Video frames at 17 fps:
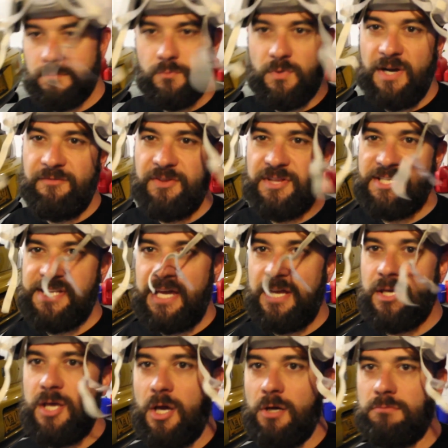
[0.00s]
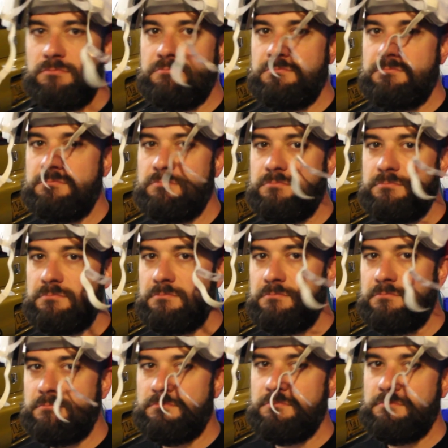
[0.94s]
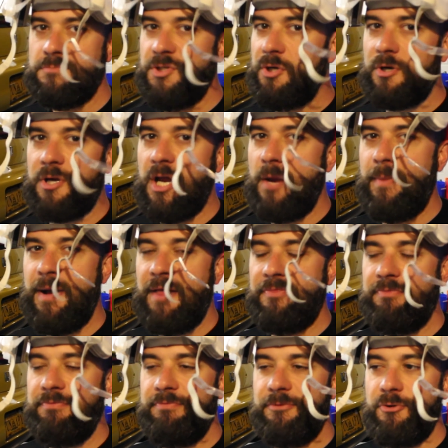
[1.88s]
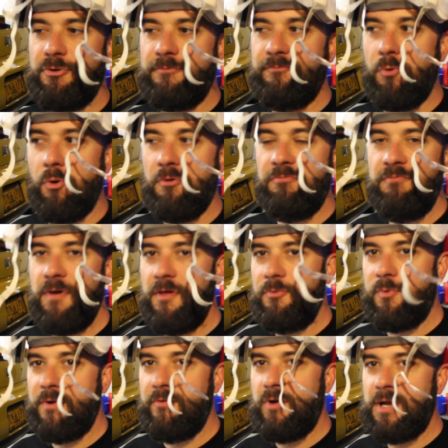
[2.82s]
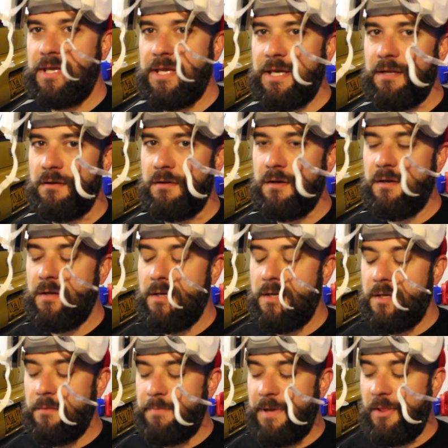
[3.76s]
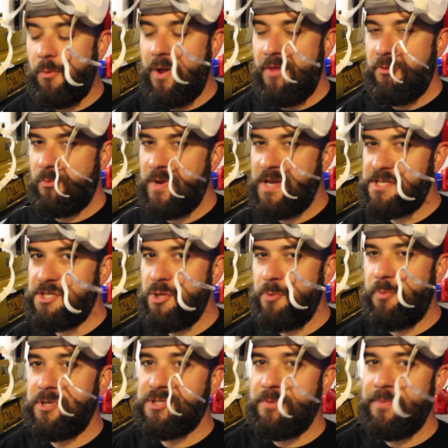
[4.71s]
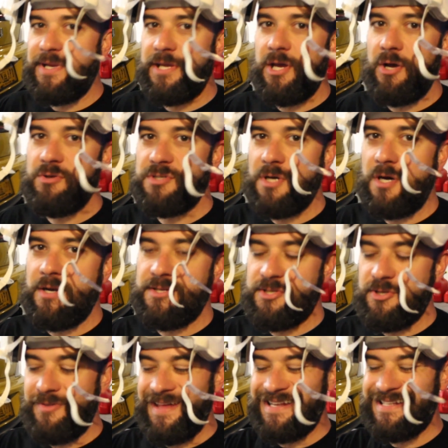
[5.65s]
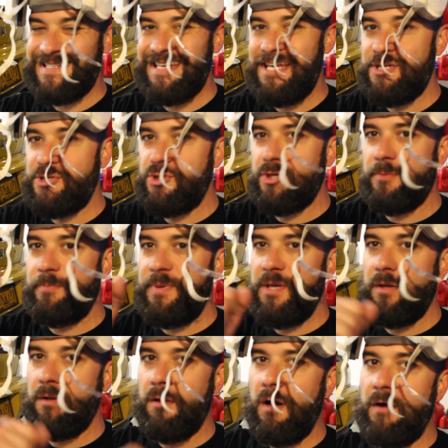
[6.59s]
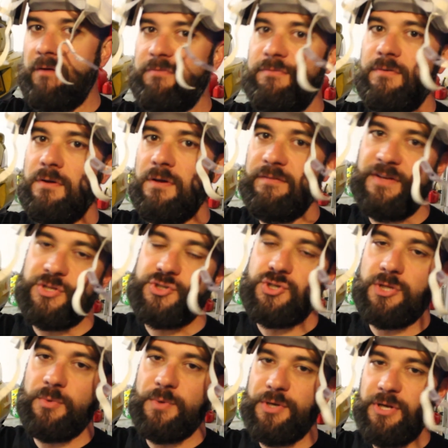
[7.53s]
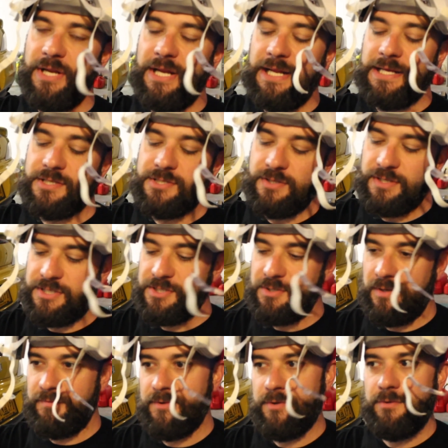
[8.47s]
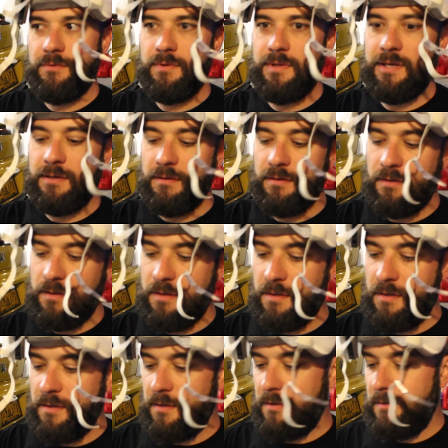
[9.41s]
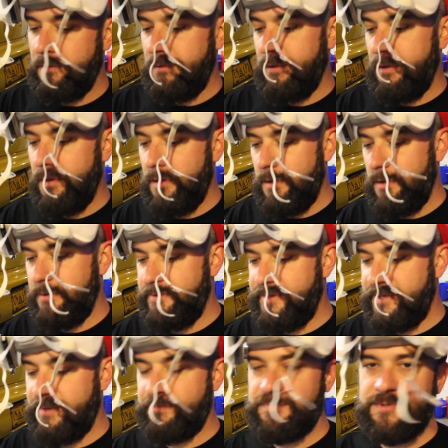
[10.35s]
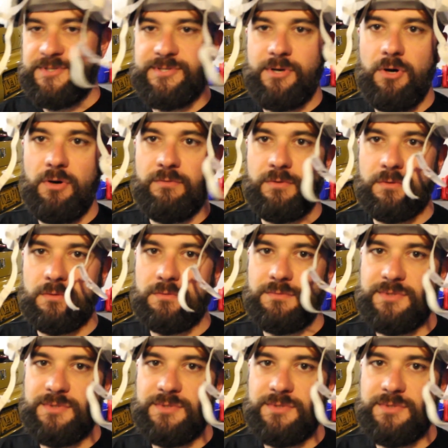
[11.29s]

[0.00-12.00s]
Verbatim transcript: ready for the second coat. You don't care about third, fourth, fifth, whatever I get. By the way, the reason you put so many coats on is so that it's easier to peel off eventually when you need it, so that you don't have to do that uh, dip solver